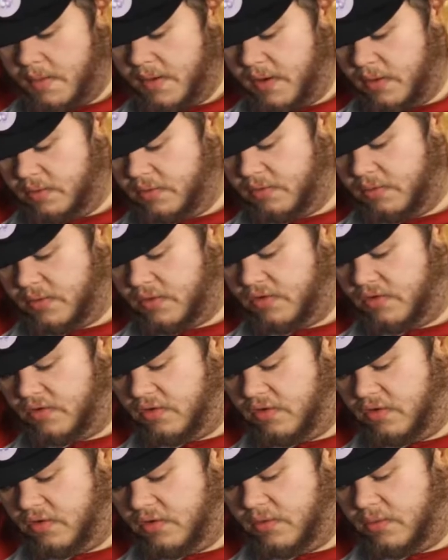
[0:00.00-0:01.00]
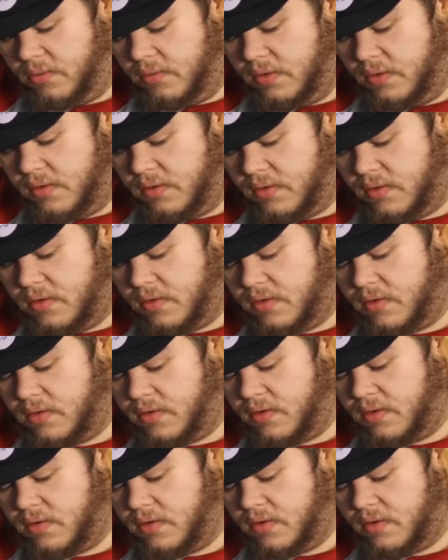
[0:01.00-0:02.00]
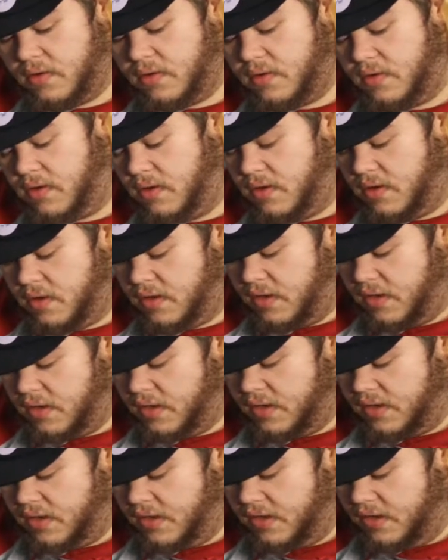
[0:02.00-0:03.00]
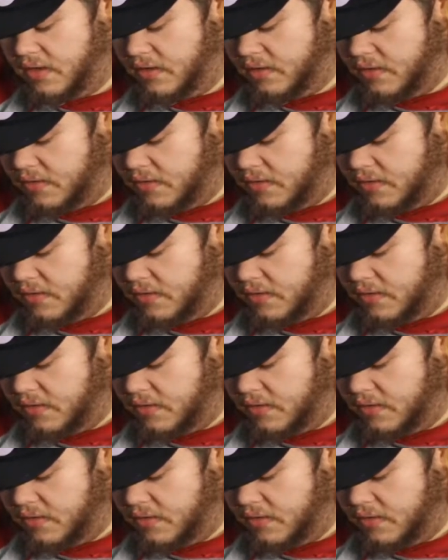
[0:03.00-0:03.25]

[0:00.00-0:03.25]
go to a 2 in heat.